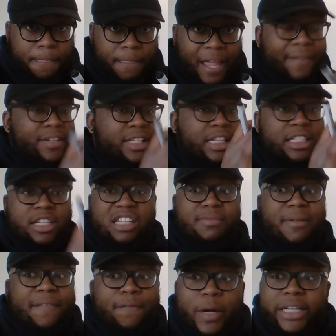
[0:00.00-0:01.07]
Obviously, it talks
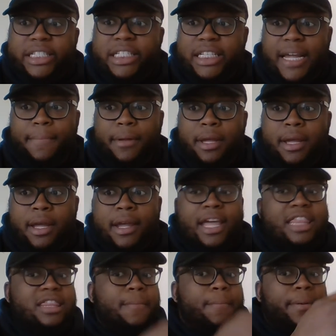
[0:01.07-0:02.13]
about friendship
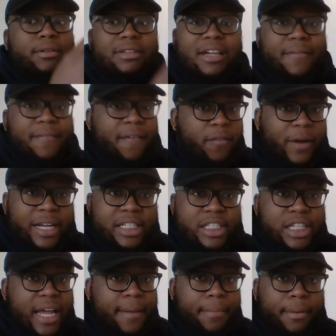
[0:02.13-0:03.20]
and the building of a
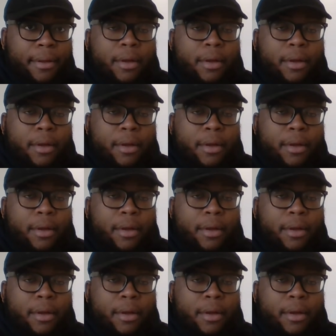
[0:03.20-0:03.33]
friendship.